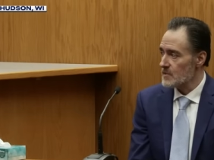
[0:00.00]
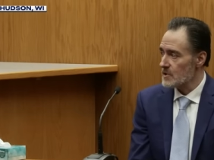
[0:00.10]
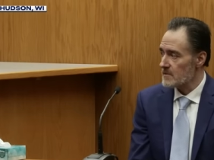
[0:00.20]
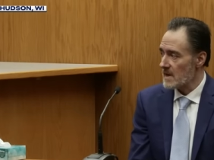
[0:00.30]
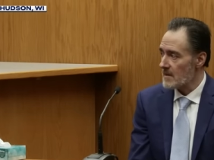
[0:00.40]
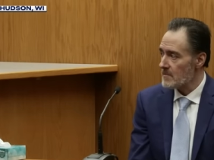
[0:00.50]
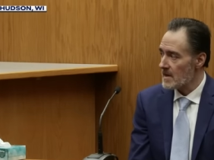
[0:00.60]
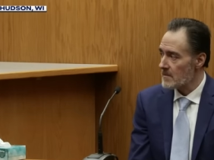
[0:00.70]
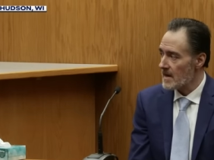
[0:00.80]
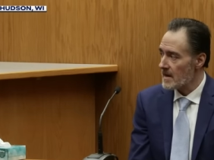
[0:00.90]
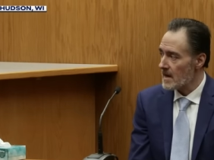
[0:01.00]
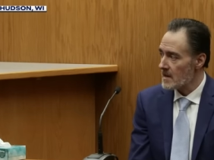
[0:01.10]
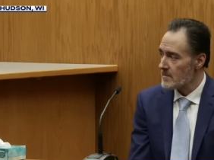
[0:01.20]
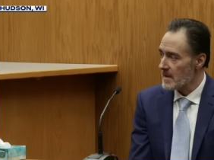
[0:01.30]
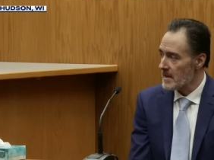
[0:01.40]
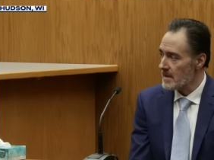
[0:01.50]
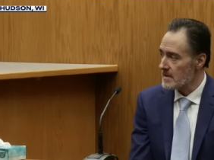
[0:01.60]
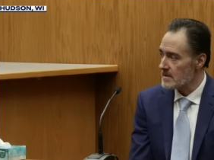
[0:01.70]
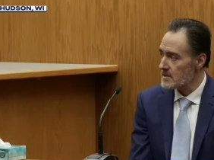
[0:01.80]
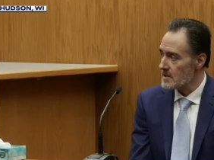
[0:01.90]
she grabbed my right arm
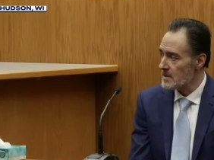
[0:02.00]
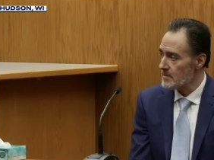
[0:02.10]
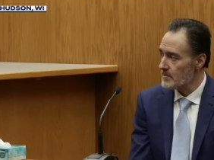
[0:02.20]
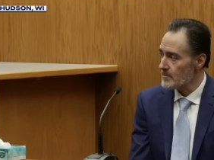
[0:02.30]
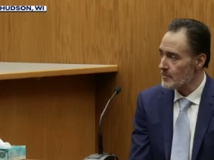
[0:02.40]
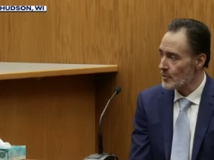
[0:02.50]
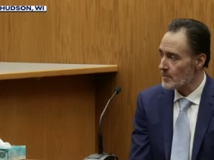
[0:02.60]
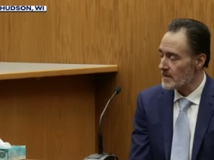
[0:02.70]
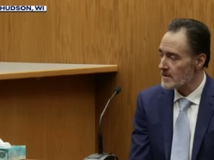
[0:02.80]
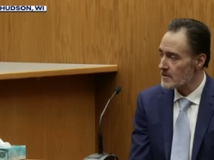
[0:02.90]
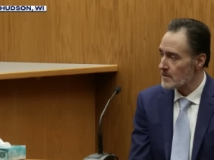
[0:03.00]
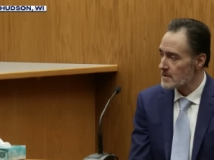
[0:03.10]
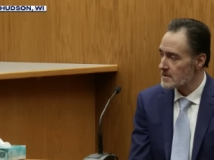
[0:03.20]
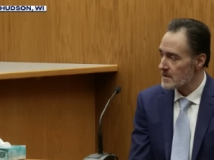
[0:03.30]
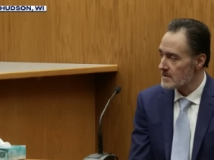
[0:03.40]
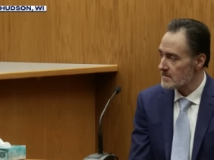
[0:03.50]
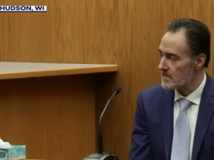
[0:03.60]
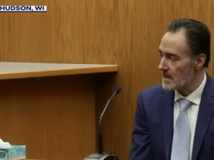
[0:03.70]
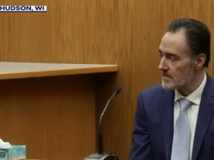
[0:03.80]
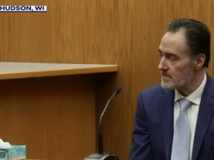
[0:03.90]
and she pulled me towards her,
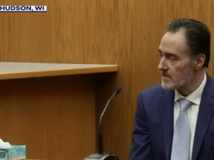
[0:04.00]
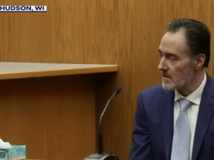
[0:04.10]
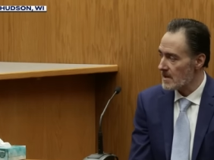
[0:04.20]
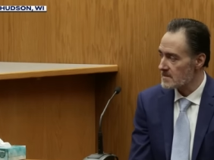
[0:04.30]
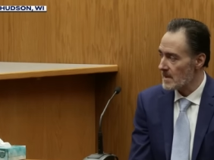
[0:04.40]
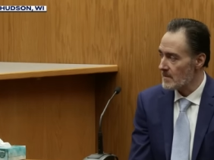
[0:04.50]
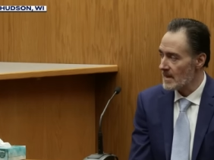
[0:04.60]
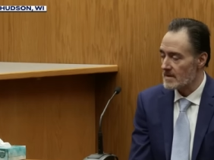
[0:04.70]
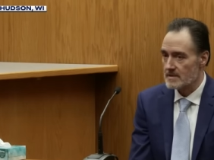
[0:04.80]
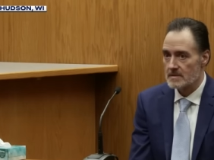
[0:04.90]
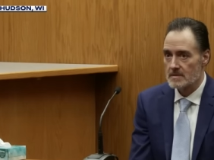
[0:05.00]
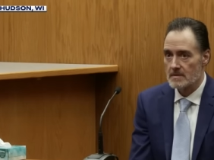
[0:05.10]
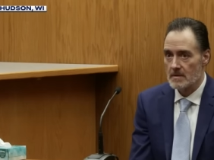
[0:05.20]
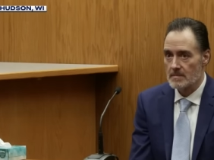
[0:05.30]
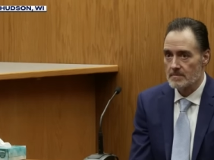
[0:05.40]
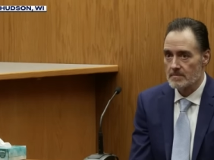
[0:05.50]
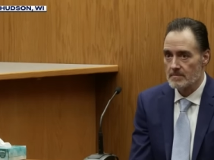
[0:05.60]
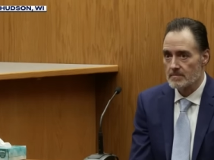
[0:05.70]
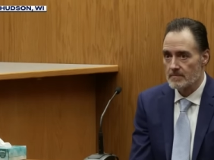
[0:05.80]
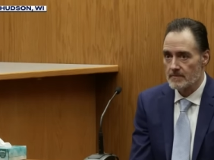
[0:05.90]
and I lost my balance, so
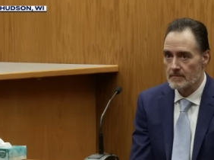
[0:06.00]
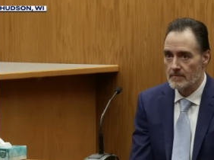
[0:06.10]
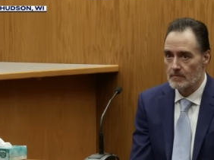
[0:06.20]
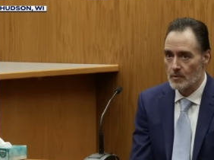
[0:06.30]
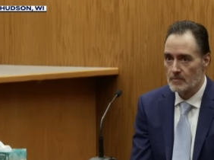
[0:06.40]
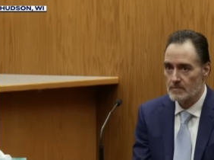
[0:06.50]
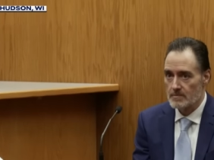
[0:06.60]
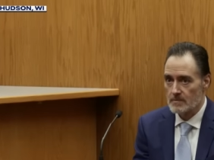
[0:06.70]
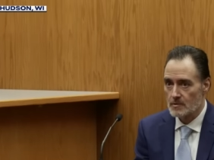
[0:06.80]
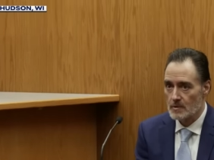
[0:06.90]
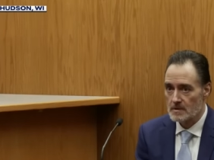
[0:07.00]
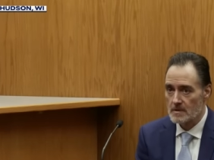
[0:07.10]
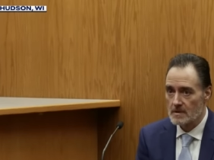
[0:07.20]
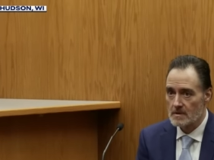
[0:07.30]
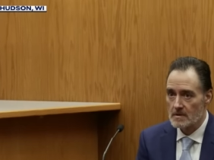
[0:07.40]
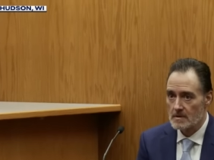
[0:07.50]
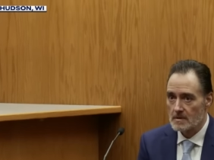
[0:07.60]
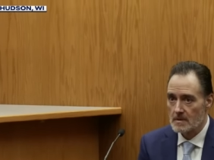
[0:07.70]
I moved towards her. Did you